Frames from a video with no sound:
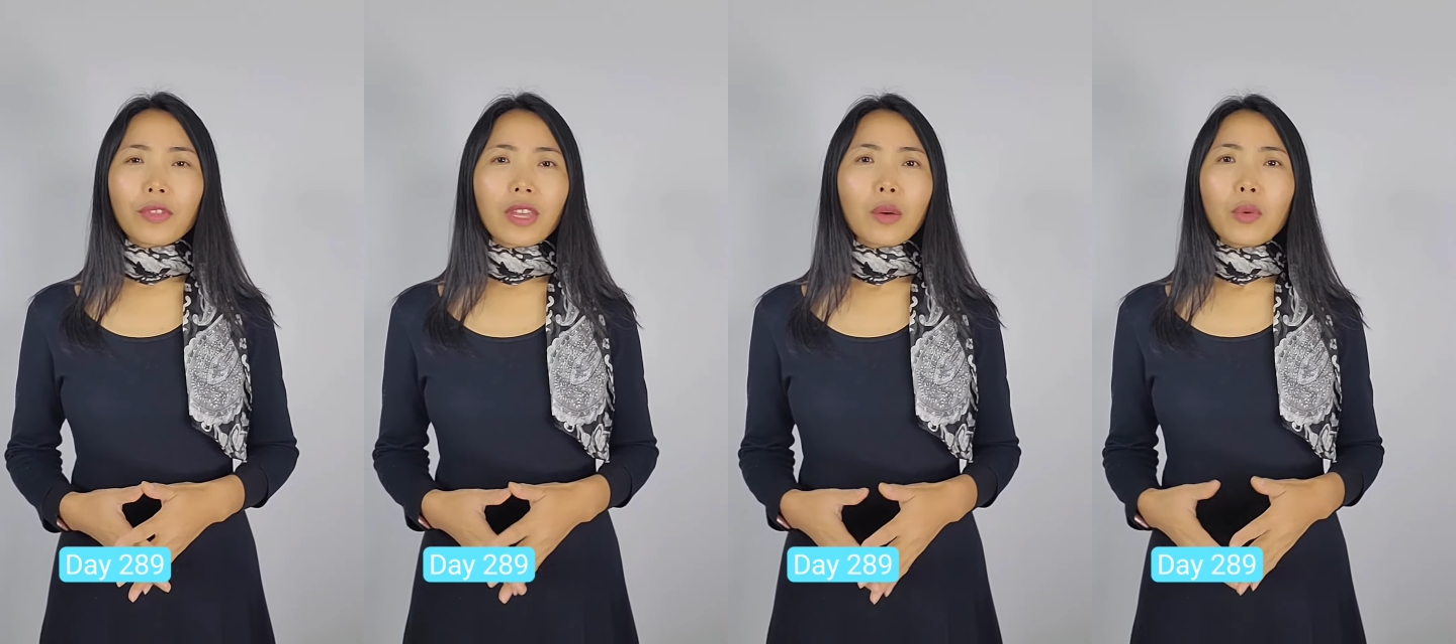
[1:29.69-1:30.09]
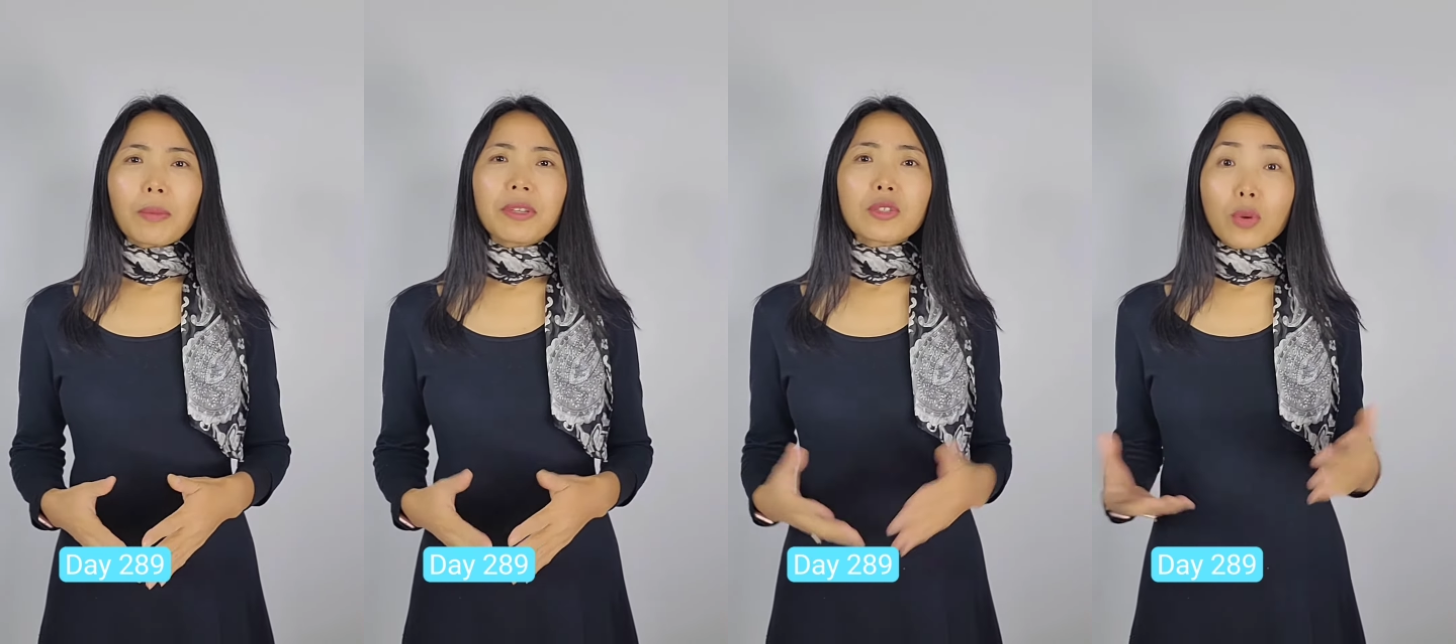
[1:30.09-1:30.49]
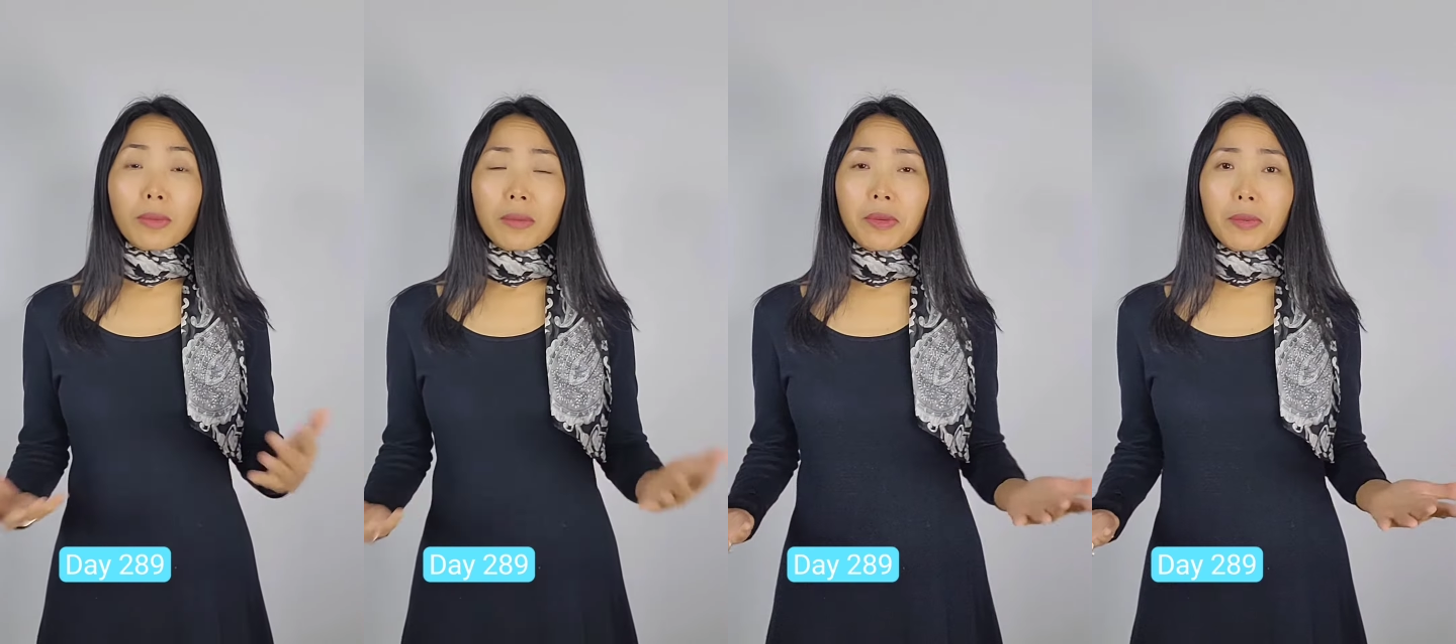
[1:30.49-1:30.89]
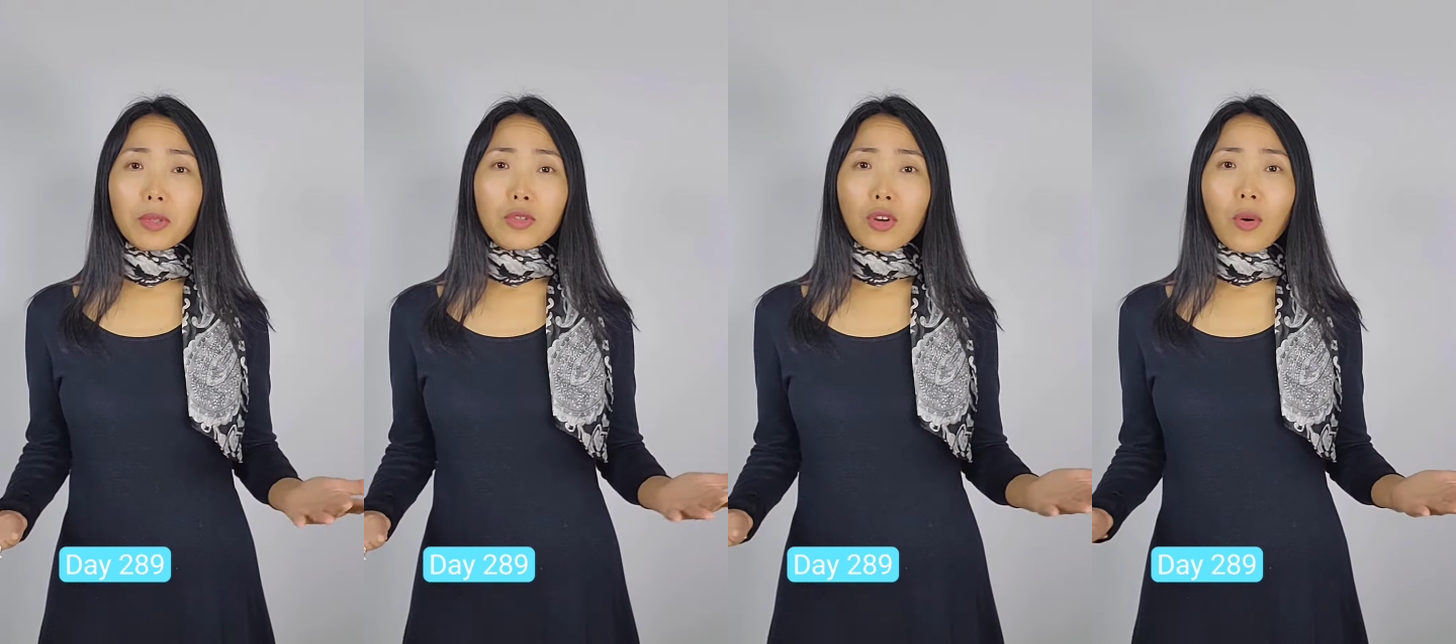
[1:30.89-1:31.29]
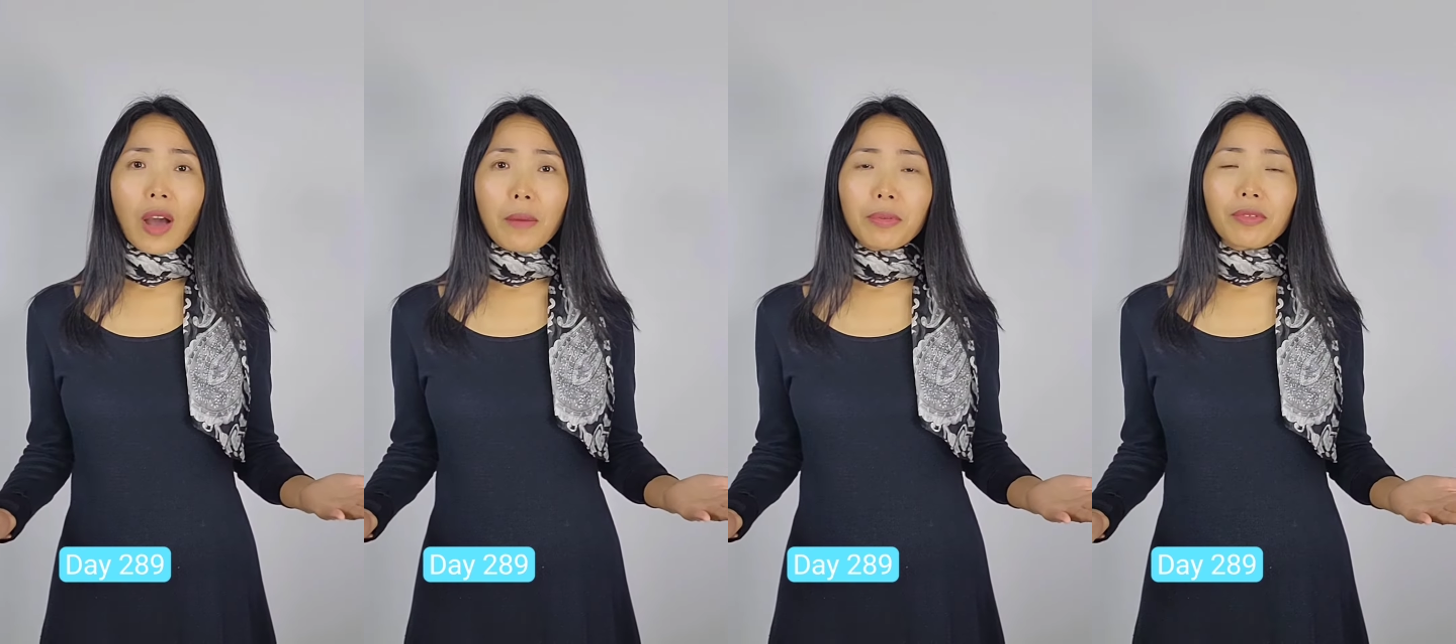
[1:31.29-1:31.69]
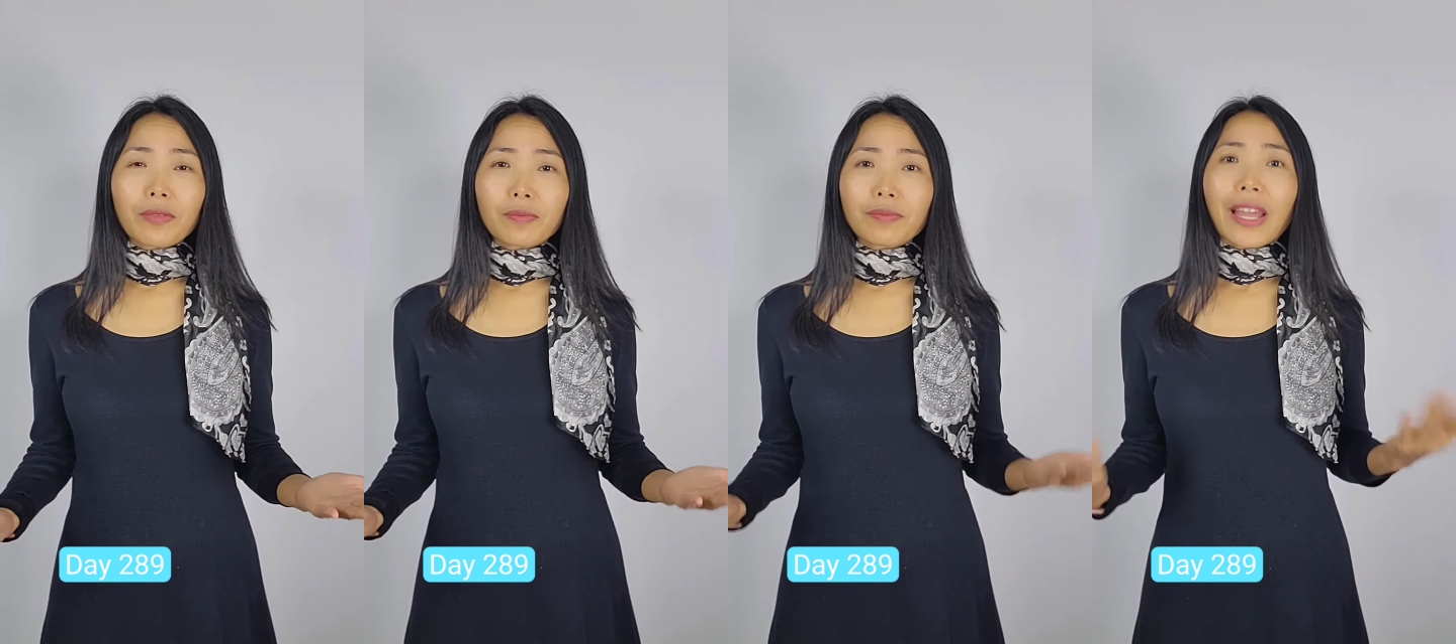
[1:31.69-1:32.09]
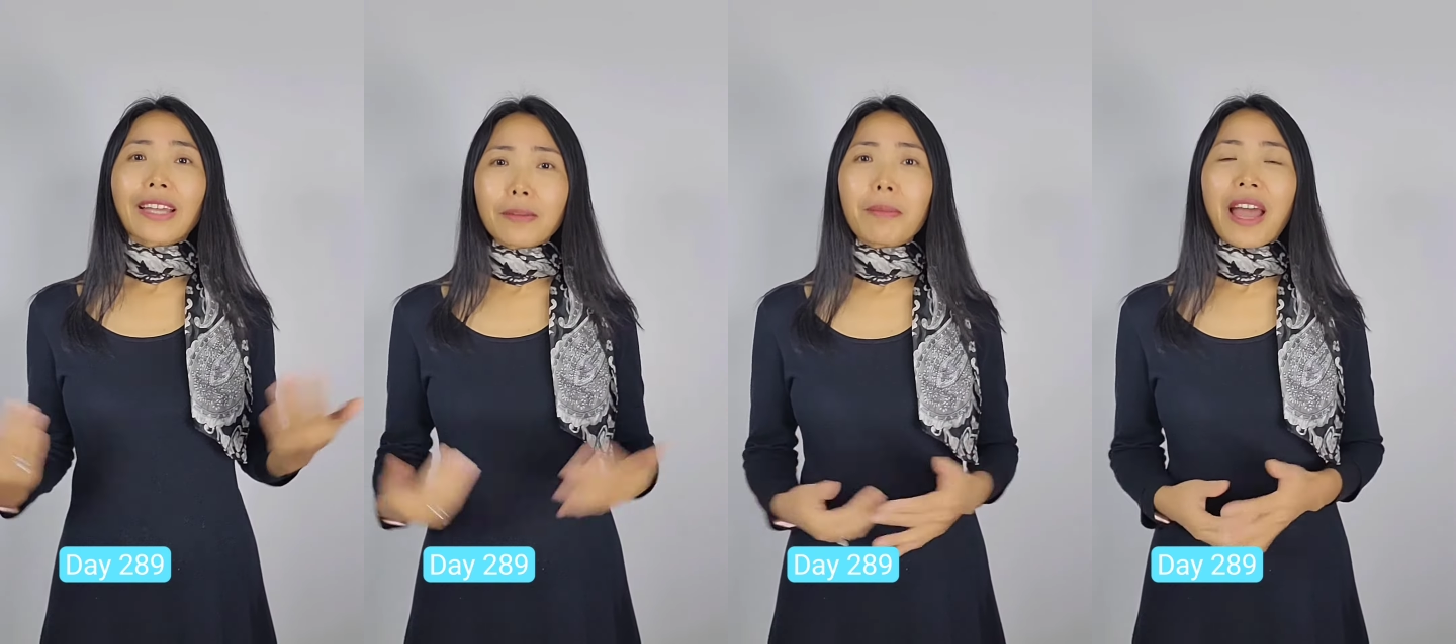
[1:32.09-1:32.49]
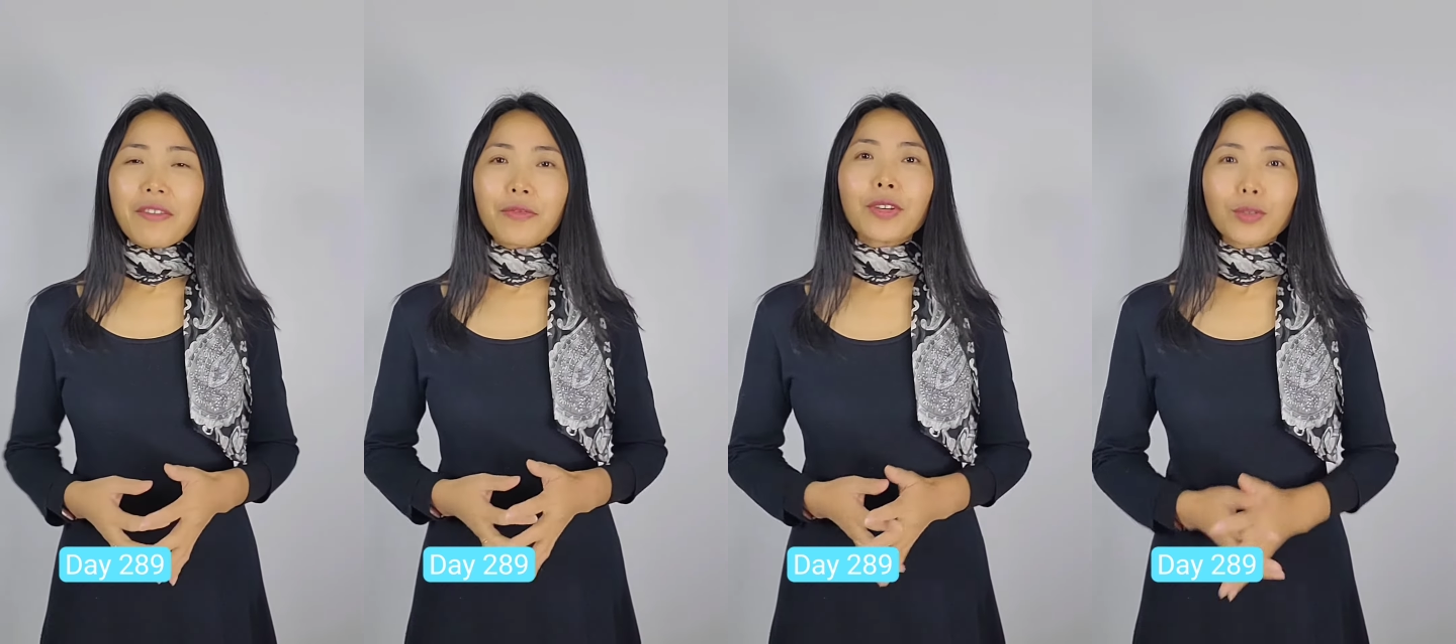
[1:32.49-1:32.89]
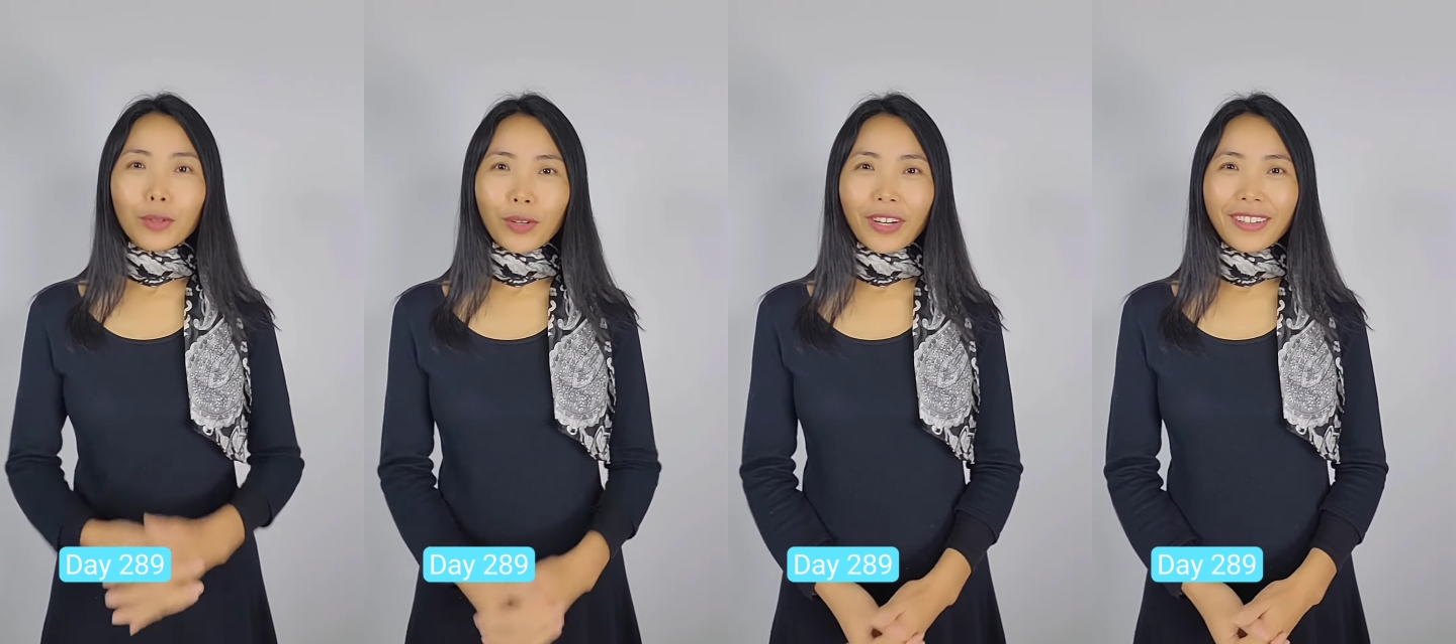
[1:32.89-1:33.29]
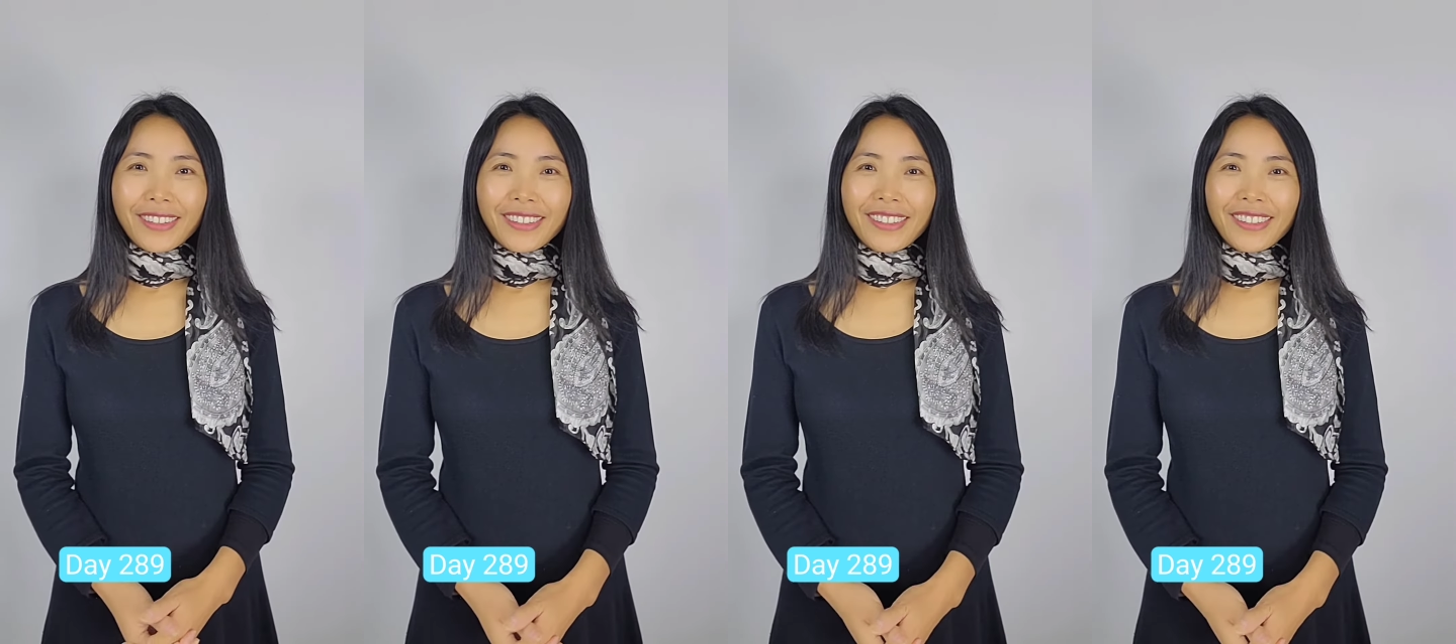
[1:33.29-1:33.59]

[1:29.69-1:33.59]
there would be so many people show up at my funeral.